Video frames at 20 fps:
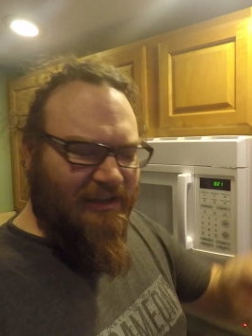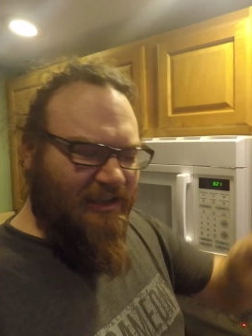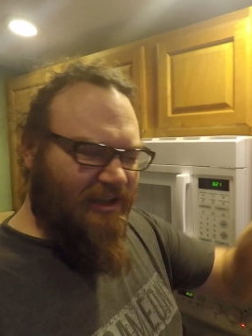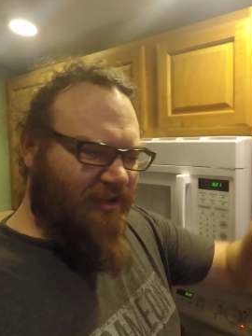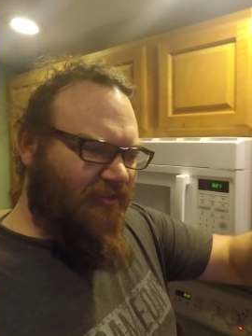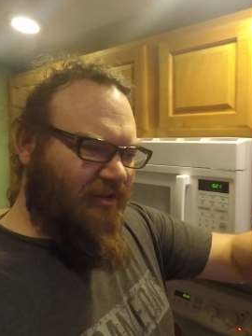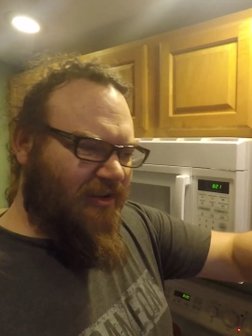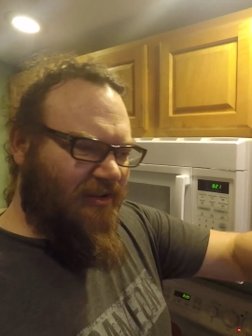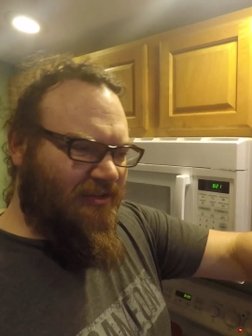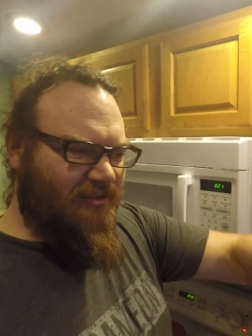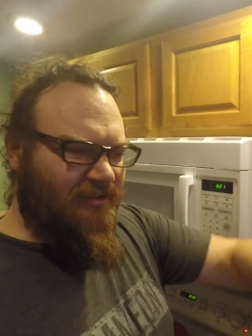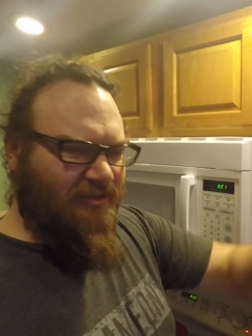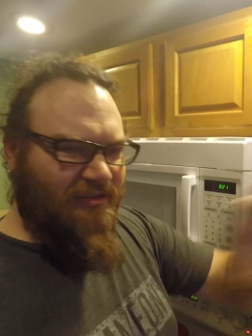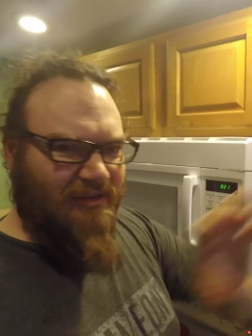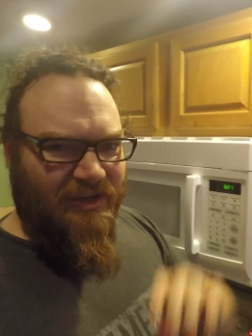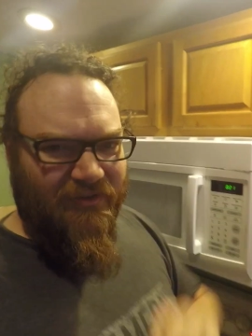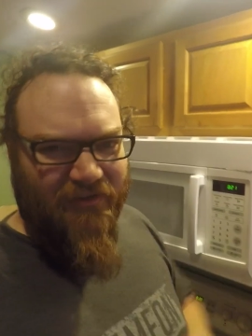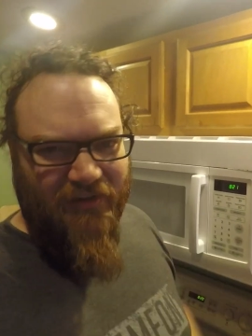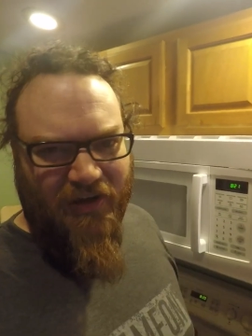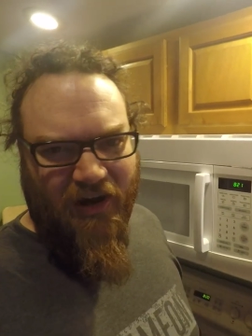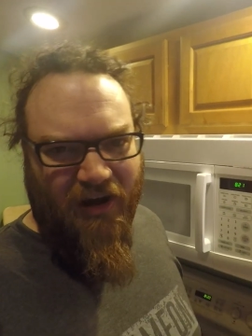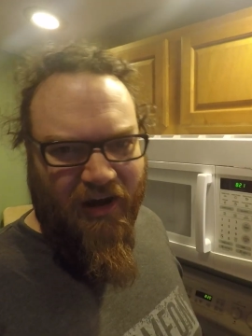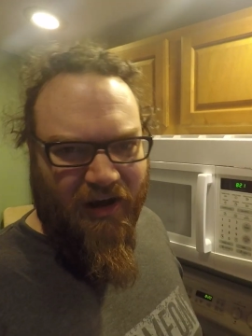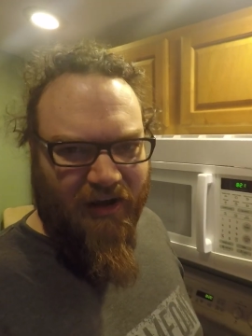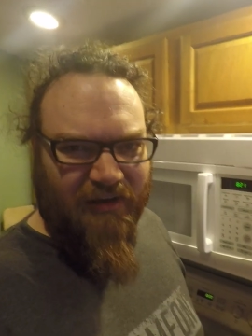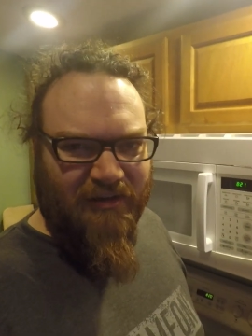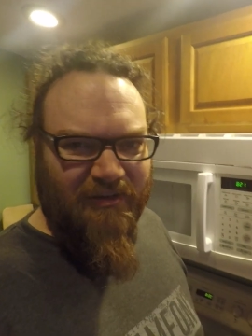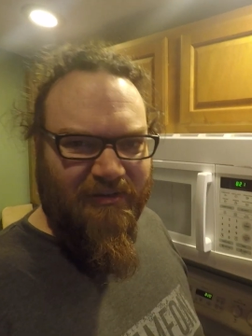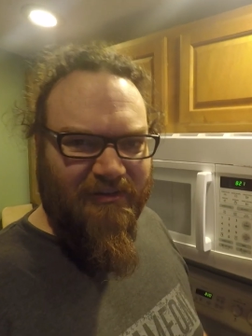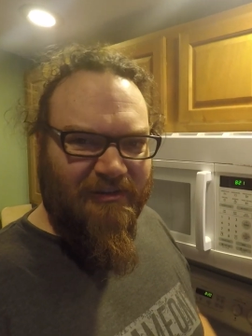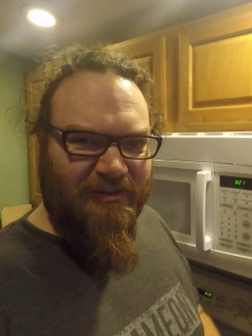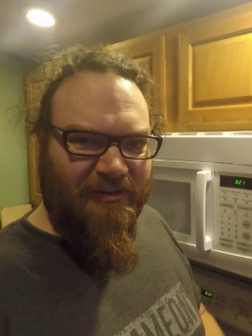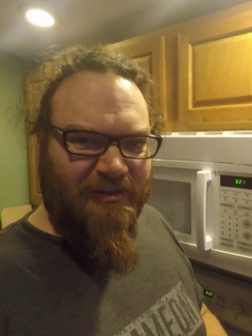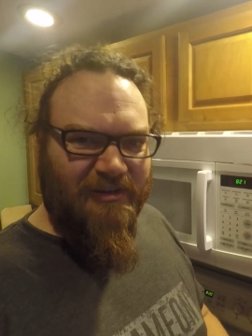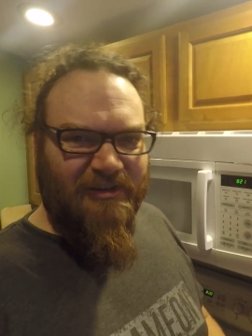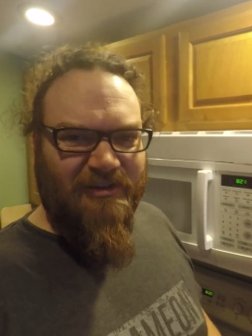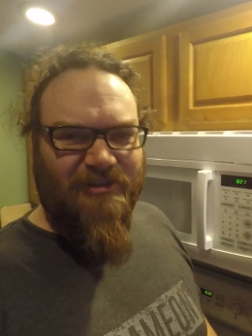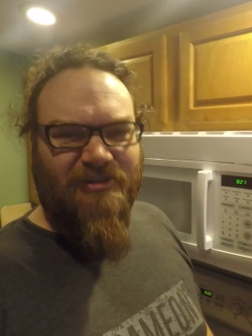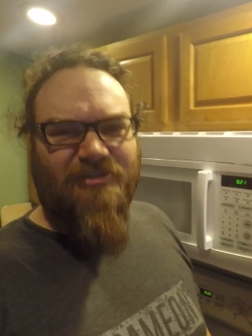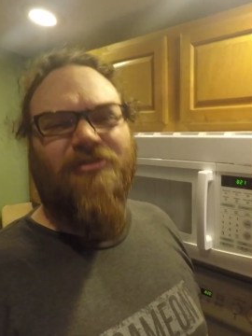Give it a honk.
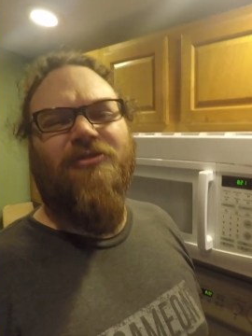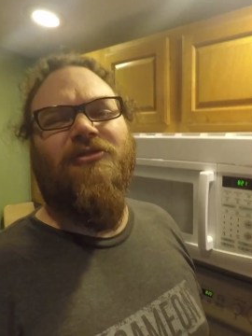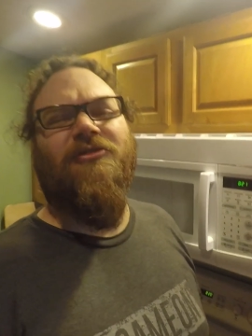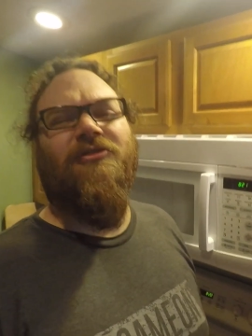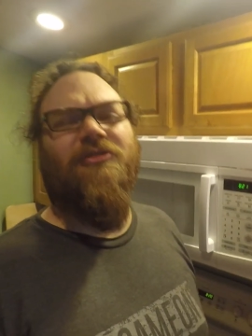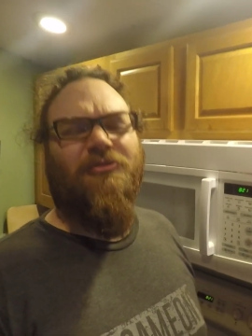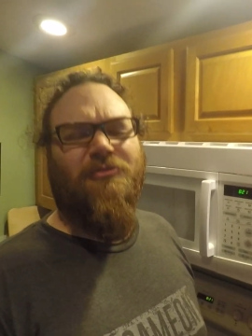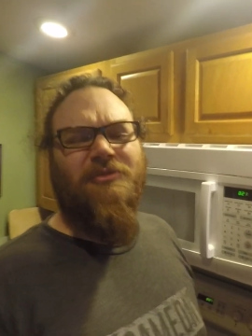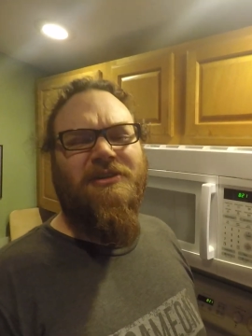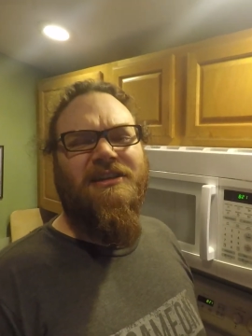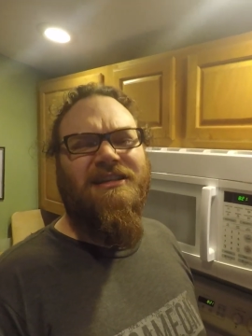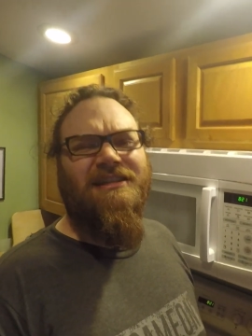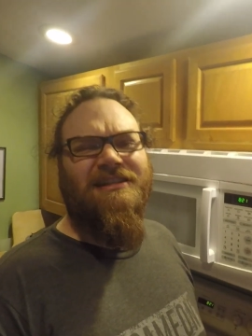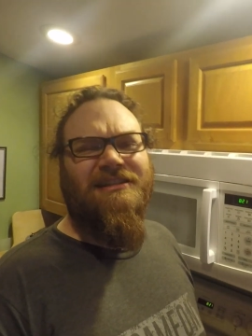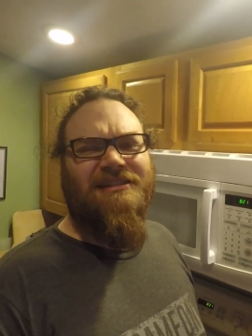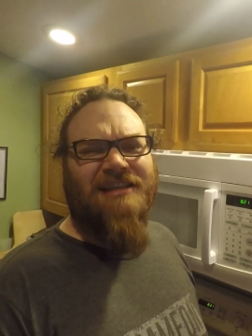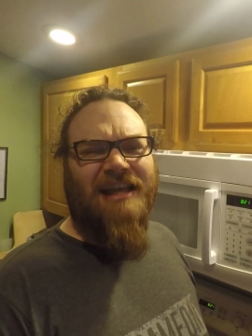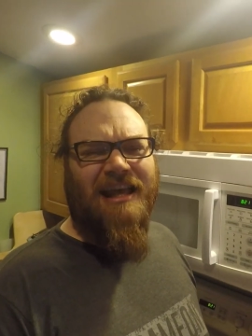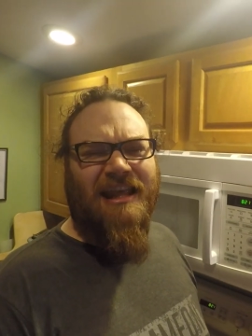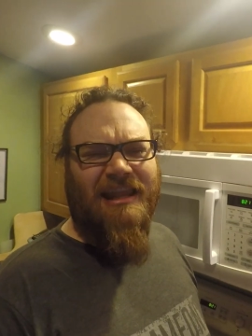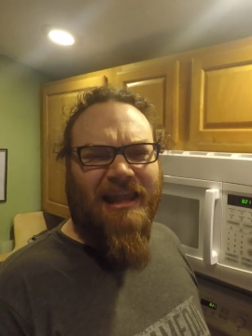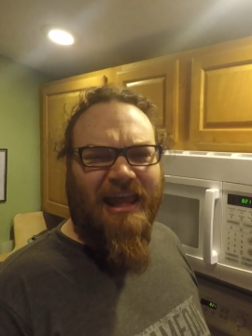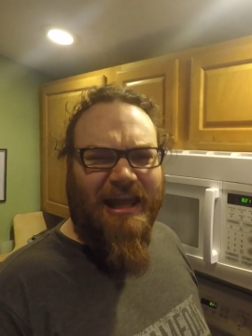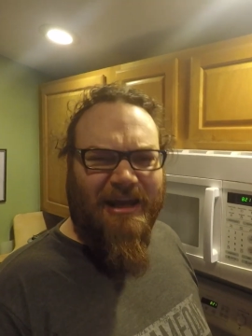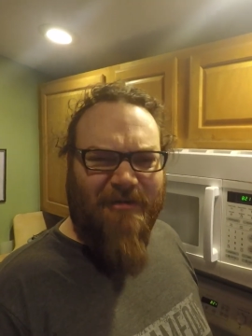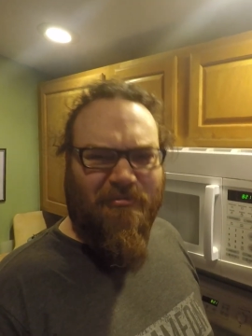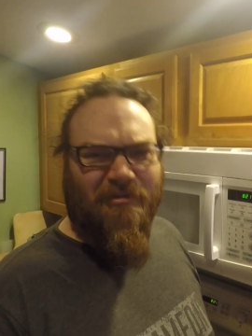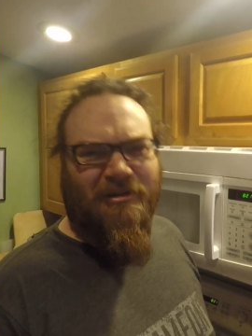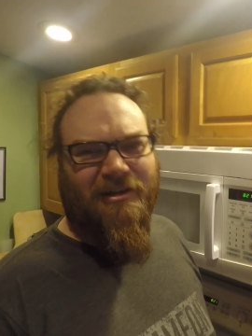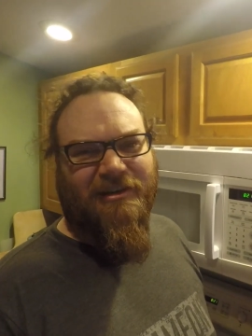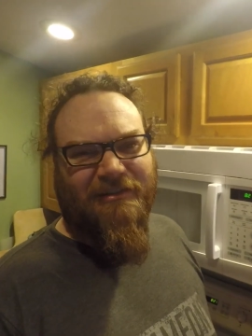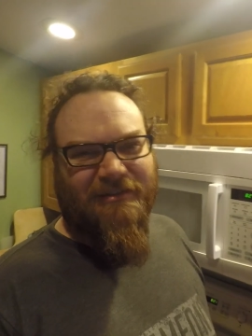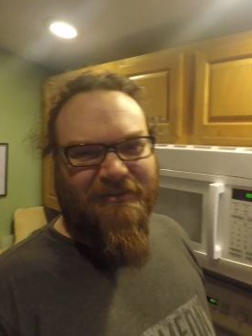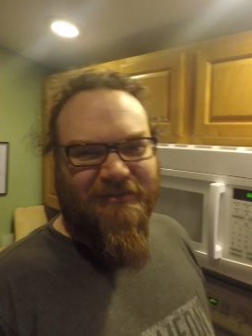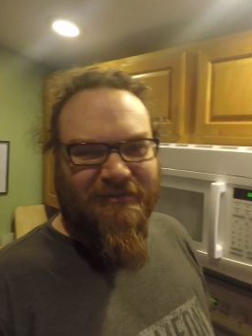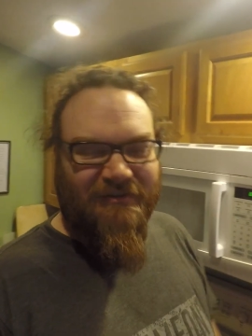Squeeze that like button.